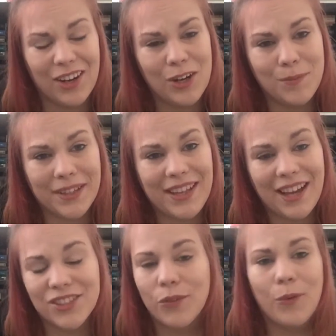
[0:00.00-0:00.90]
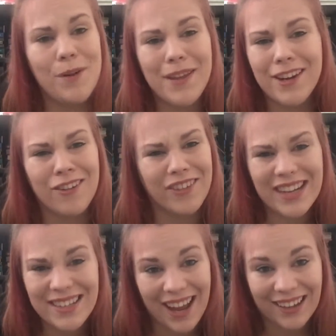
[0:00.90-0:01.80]
Oh my gosh. What am I going to
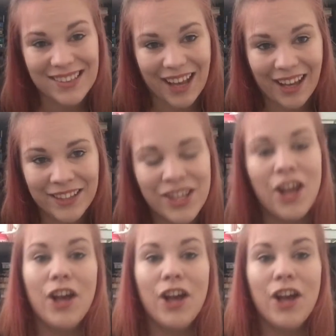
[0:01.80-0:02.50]
read next, guys?